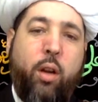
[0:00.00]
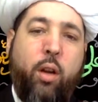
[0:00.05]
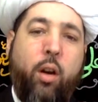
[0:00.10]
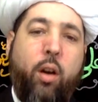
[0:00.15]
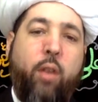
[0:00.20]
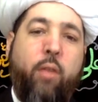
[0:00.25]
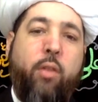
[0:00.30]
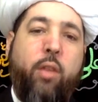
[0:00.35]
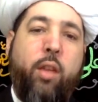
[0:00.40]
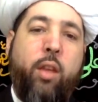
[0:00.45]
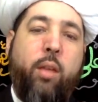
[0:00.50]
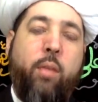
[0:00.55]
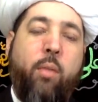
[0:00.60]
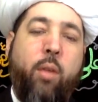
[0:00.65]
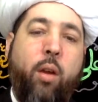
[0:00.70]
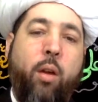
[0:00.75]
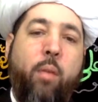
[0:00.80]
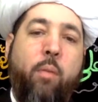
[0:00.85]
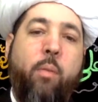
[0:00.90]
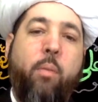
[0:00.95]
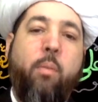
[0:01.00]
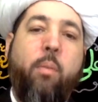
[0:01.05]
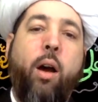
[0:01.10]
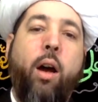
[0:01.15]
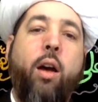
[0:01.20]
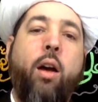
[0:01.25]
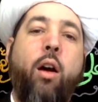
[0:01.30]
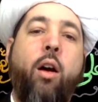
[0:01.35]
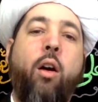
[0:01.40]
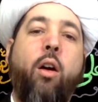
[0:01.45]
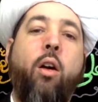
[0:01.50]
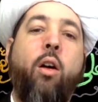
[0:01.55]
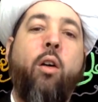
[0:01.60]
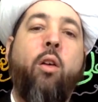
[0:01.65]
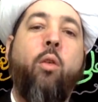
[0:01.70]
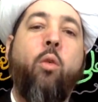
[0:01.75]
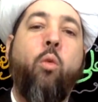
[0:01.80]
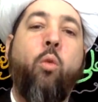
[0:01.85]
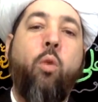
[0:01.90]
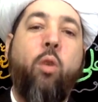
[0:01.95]
of the imam by
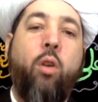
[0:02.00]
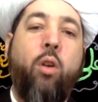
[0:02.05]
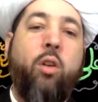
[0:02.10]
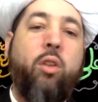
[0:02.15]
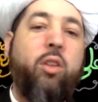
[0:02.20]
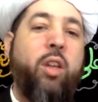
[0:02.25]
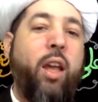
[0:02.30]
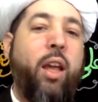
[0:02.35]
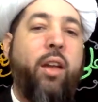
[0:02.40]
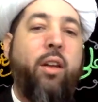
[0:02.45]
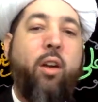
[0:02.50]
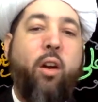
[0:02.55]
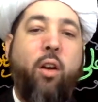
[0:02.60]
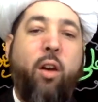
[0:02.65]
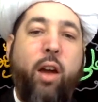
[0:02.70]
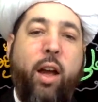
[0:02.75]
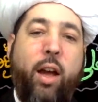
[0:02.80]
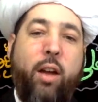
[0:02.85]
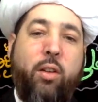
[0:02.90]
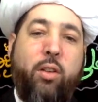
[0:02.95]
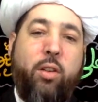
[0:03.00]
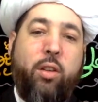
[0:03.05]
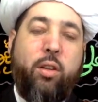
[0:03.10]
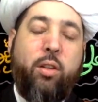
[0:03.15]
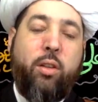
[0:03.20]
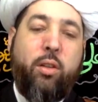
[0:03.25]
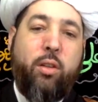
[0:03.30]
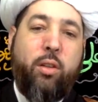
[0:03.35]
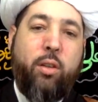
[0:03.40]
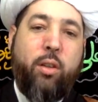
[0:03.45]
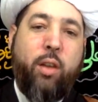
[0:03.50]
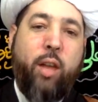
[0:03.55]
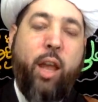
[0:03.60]
our words and our actions,